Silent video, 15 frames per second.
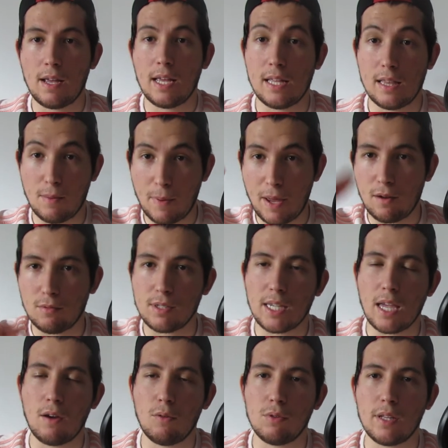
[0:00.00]
hit the bell to
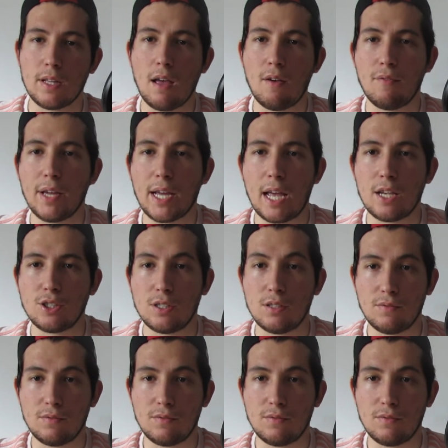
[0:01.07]
get all the notifications